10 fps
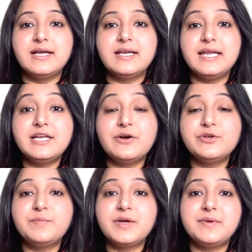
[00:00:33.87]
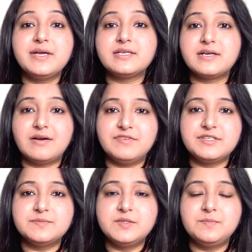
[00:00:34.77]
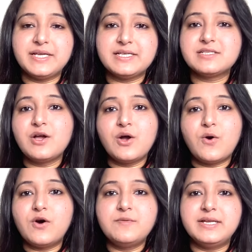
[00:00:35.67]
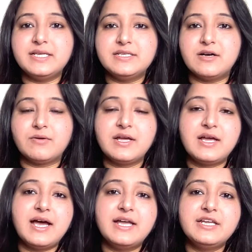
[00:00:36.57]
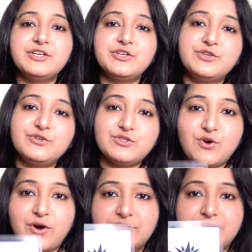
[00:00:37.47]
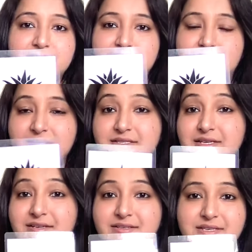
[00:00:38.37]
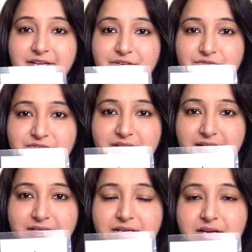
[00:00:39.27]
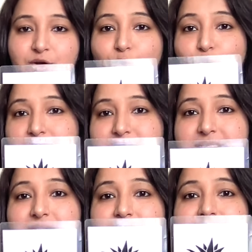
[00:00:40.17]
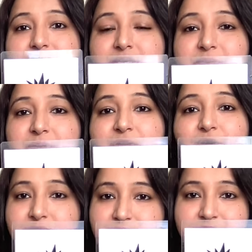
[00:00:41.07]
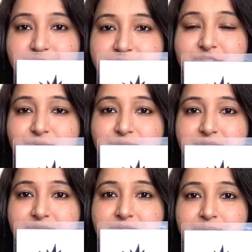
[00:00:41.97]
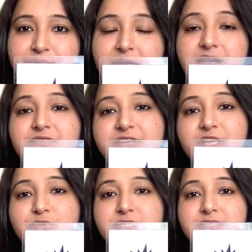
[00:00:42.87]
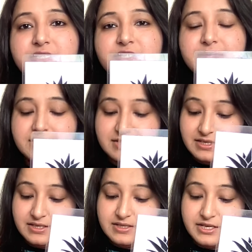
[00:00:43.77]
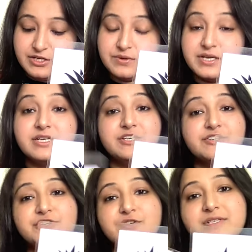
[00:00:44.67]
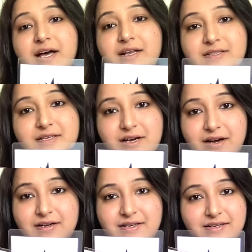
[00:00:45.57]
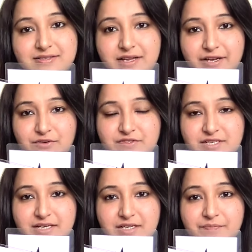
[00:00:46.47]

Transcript: Lay down your baby at a comfortable place or belly down and introduce contrast cards in his line of sight. Hold it until the baby concentrates on it. If he loses interest, then you can introduce another card in his line of sight.